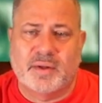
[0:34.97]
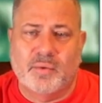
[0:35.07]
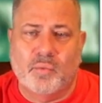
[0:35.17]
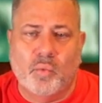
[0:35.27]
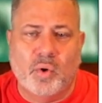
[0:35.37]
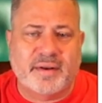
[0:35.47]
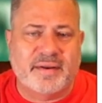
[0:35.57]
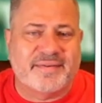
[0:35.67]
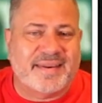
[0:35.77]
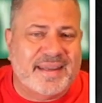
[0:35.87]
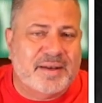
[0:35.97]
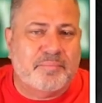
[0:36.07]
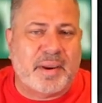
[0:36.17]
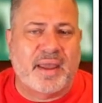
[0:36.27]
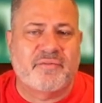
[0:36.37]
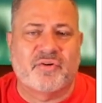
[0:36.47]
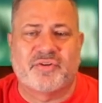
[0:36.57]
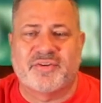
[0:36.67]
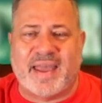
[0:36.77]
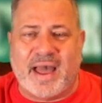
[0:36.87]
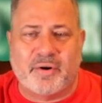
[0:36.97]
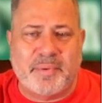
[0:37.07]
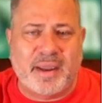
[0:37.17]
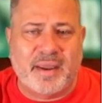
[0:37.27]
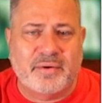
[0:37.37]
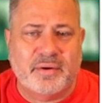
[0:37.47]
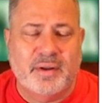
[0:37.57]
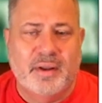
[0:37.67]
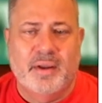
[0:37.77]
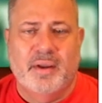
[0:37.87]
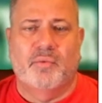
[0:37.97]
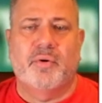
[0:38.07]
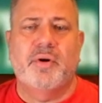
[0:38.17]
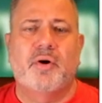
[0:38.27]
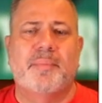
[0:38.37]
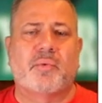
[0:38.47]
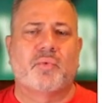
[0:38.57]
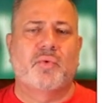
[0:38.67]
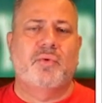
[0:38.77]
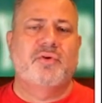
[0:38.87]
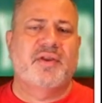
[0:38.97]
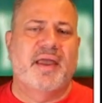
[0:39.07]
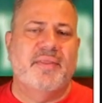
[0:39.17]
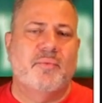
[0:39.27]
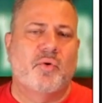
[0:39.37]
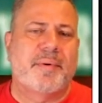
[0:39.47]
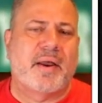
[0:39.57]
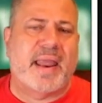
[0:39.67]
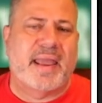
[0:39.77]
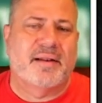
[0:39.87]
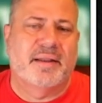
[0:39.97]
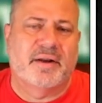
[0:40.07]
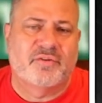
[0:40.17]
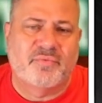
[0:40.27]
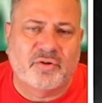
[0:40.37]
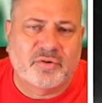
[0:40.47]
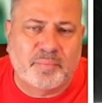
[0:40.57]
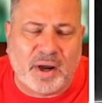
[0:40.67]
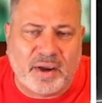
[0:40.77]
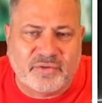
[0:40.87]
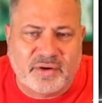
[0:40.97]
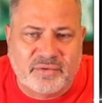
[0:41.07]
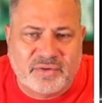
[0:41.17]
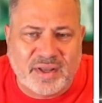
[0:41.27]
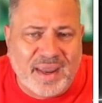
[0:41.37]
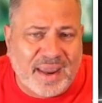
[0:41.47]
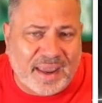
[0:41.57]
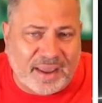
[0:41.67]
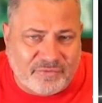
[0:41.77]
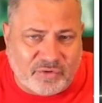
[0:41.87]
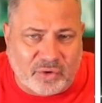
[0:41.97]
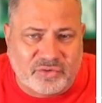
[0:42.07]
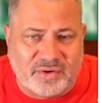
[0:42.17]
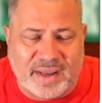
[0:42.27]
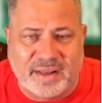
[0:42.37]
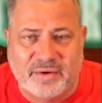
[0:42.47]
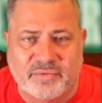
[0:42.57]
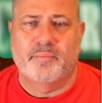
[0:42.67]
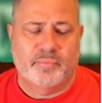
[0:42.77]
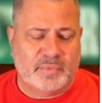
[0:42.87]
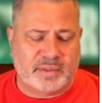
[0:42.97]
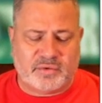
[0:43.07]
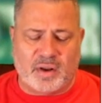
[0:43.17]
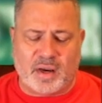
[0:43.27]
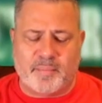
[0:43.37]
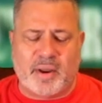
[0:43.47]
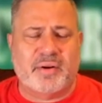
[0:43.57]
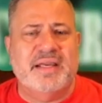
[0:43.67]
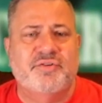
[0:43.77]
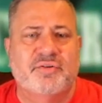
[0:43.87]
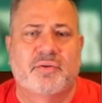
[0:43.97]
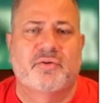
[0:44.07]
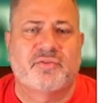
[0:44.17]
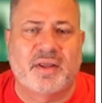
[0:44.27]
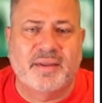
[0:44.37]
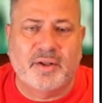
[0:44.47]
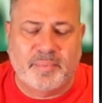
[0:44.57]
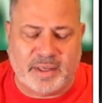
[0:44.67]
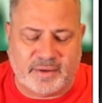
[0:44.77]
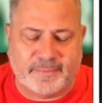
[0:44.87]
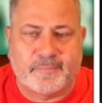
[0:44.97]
What is in-band versus out-of-band? What do we know about rules? And then what about analytics, false positives and false negatives? Let's talk about each of those a little bit.